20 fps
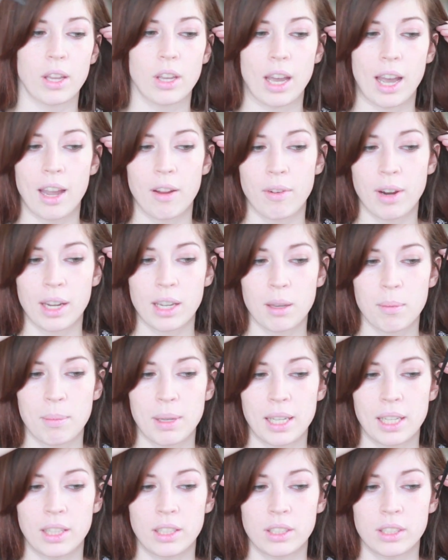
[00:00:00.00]
I
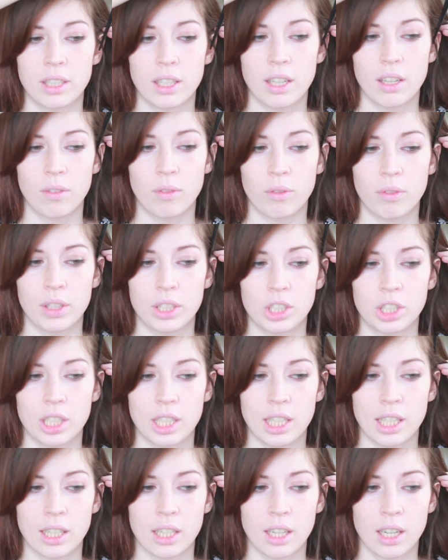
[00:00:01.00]
recommend
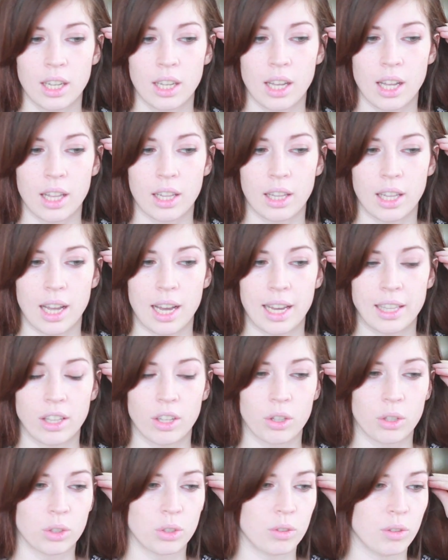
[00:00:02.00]
envisioning a line
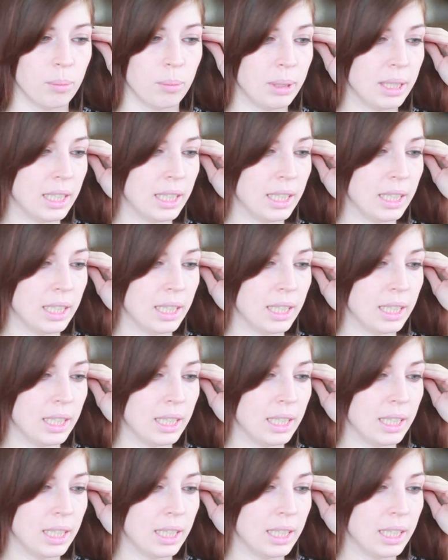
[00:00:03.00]
that goes from